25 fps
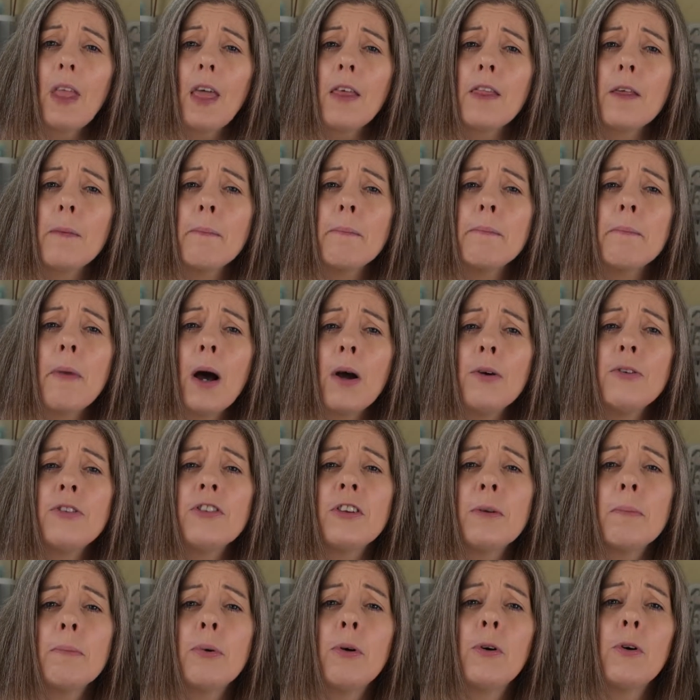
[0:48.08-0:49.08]
the
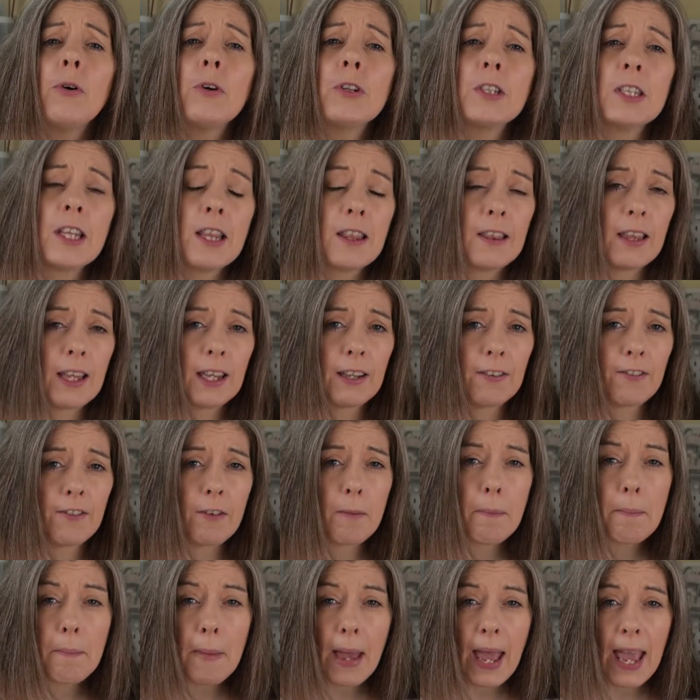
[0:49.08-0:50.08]
most important thing
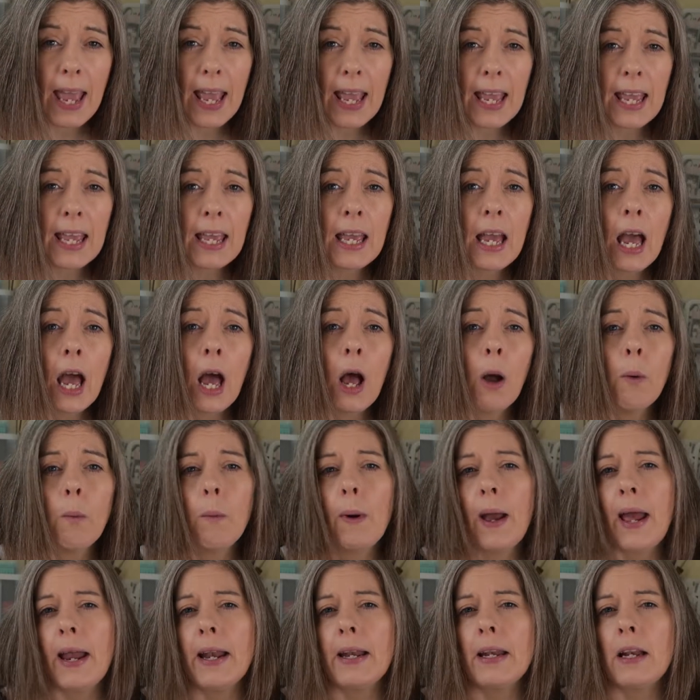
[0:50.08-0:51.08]
for me
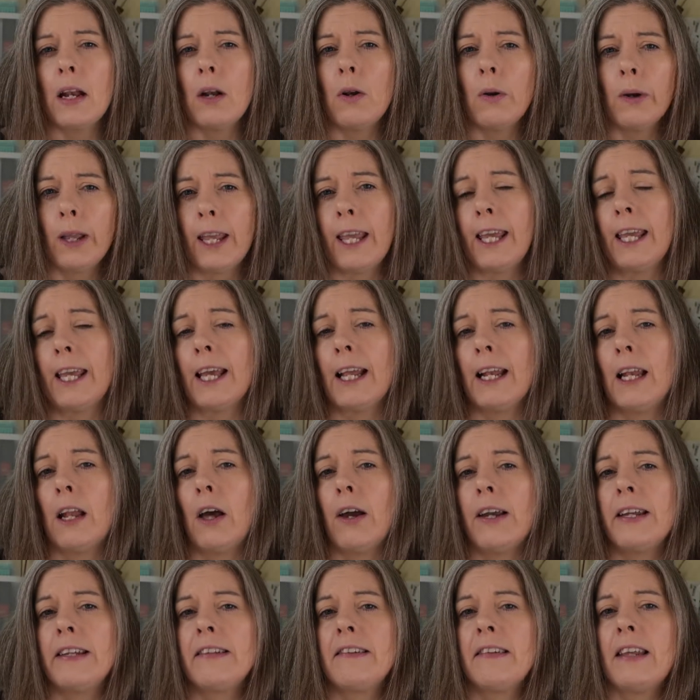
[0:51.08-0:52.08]
when looking at
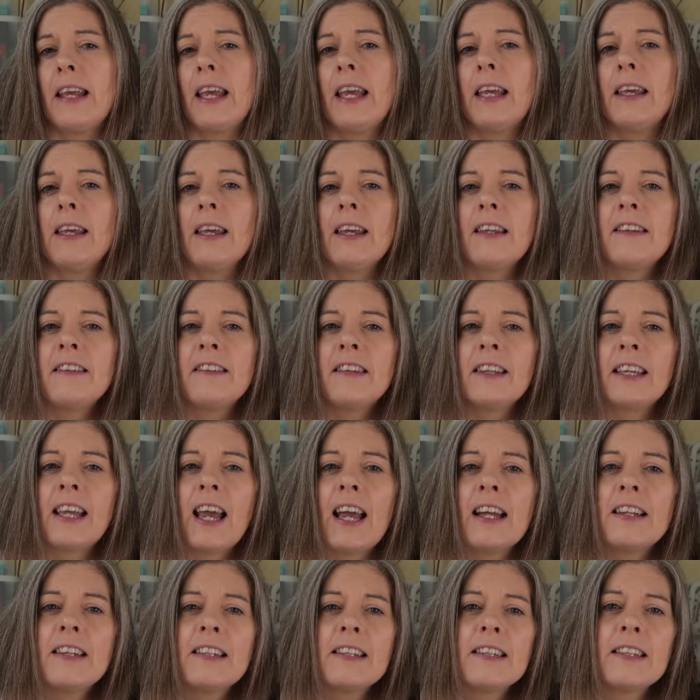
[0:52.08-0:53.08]
lighting is to
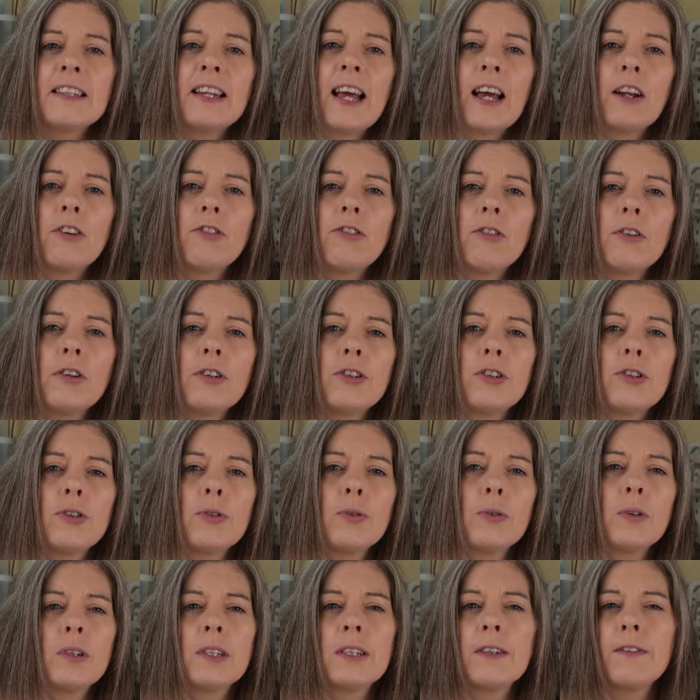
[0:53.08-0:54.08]
get as natural a
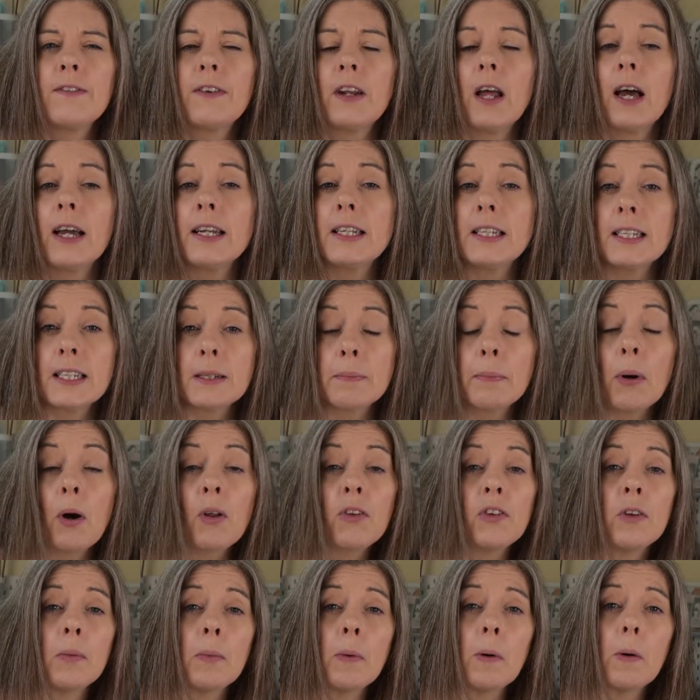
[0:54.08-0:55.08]
source of light as
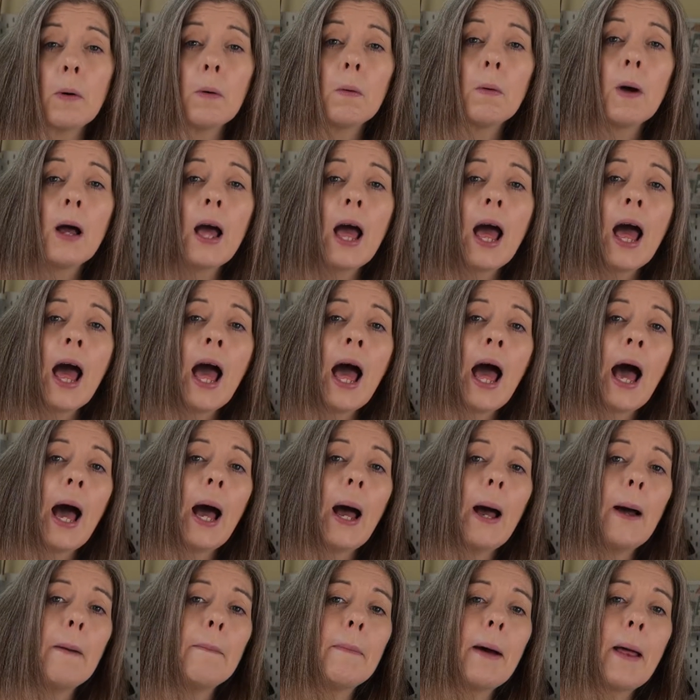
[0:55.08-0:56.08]
possible.
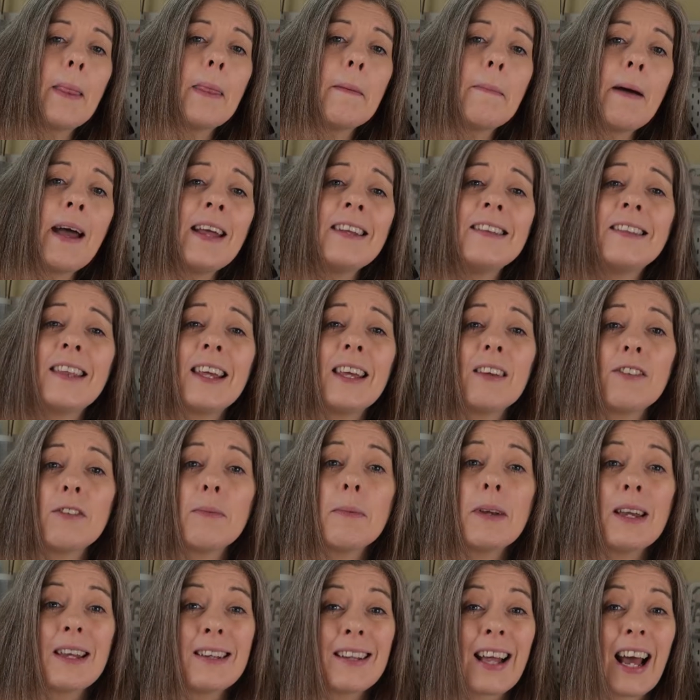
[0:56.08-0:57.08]
And the best thing
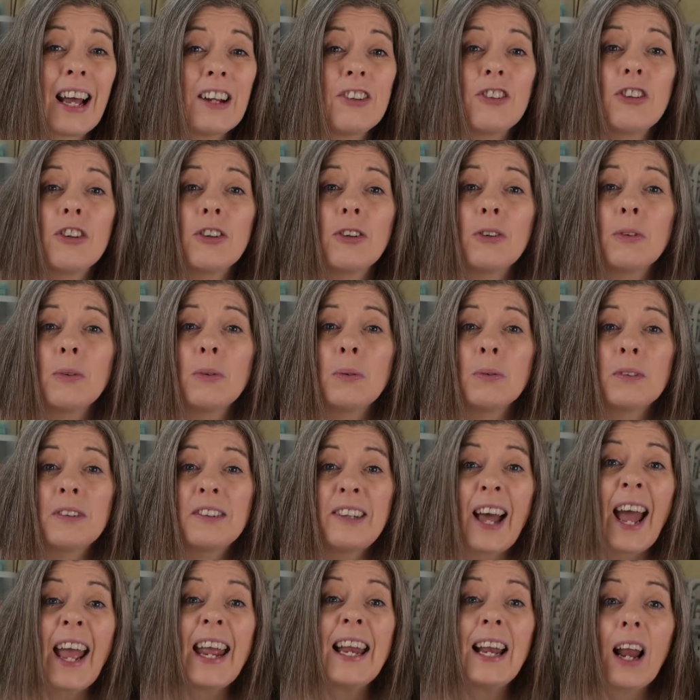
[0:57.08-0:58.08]
for me is actual
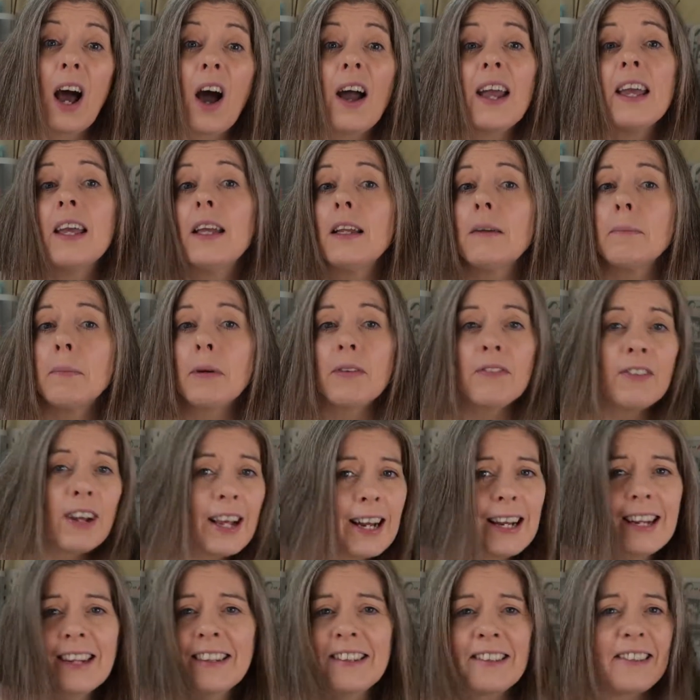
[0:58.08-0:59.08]
daylight, but
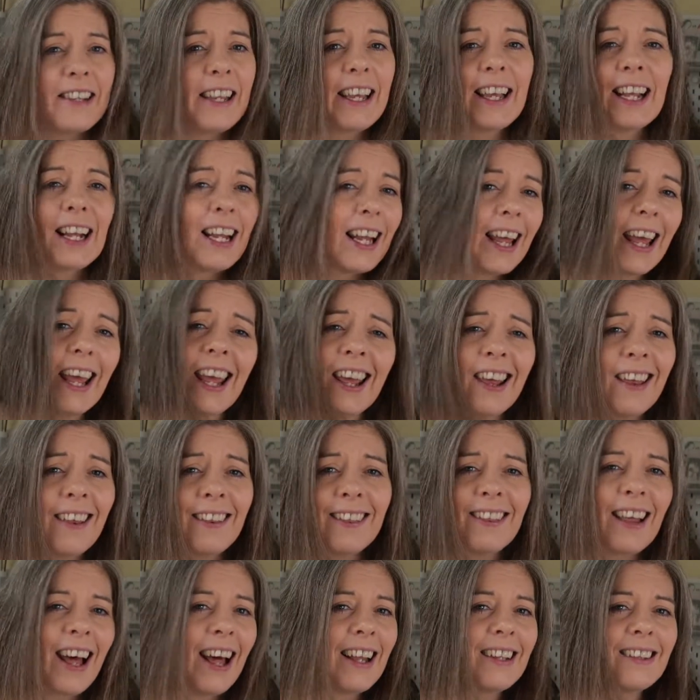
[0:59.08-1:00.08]

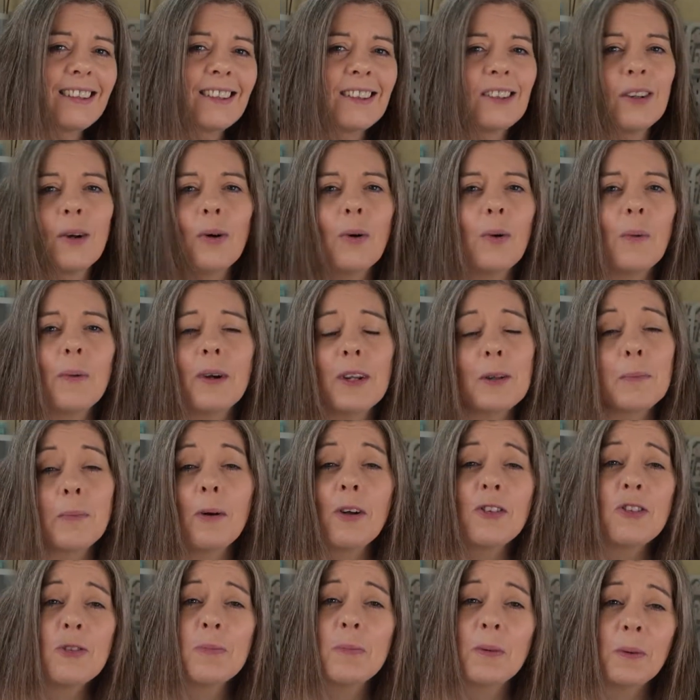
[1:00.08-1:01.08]
realistically that's not always
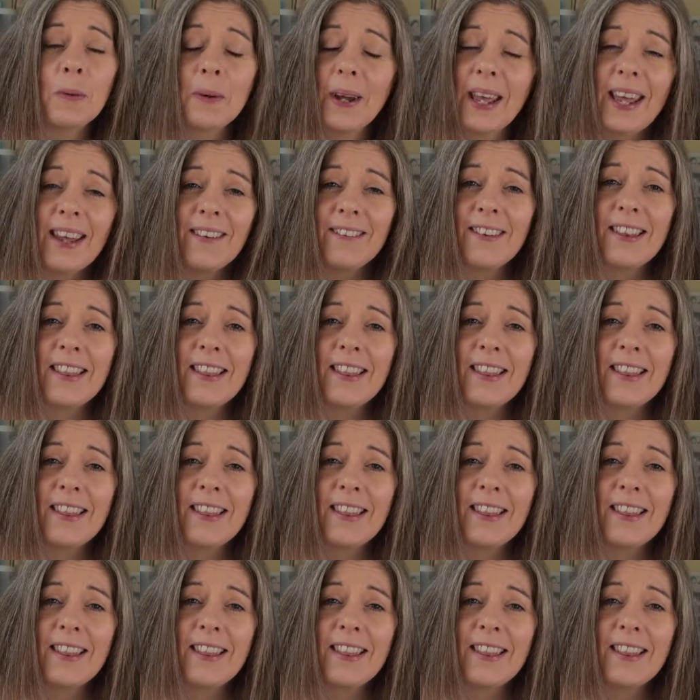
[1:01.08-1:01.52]
possible here